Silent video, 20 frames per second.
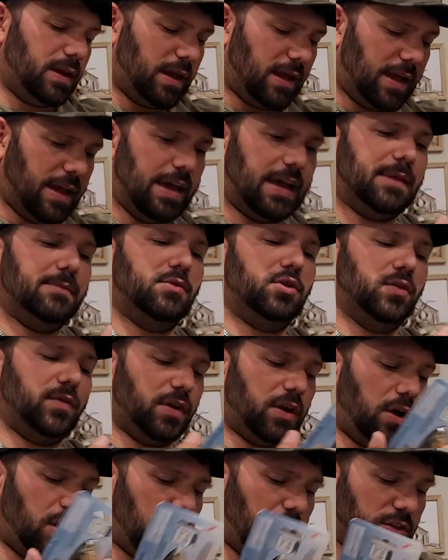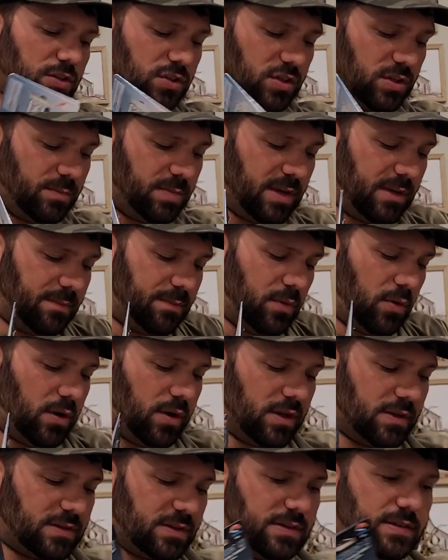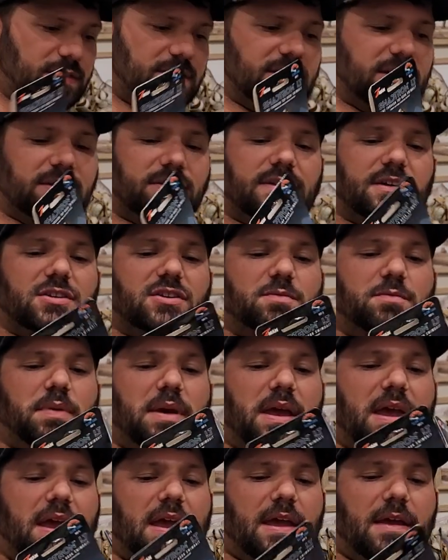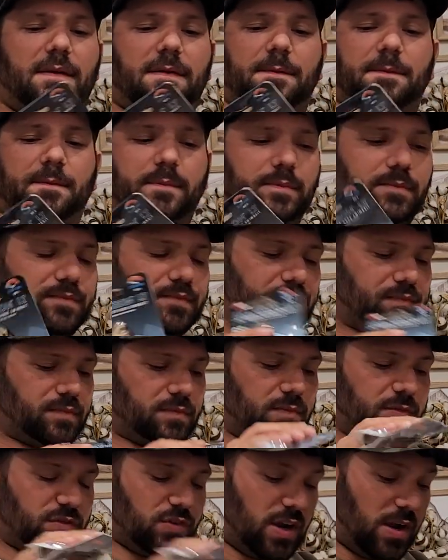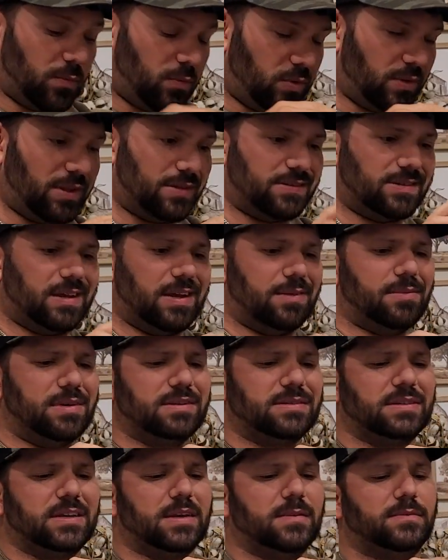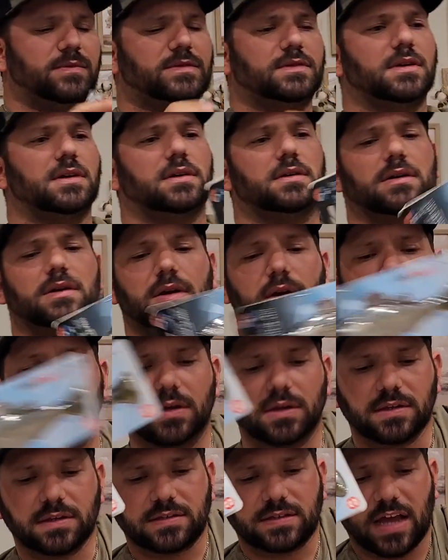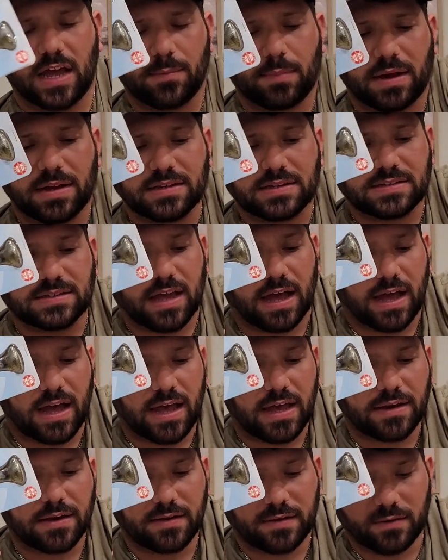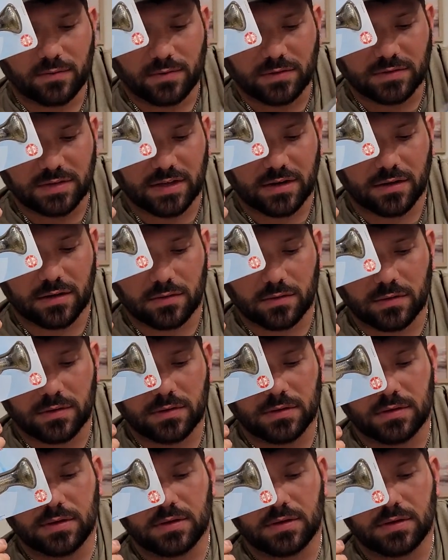And moving on to the big boy. This is a 6-inch bait. Let's grab one that's not messed up. So side by side, where's that other one?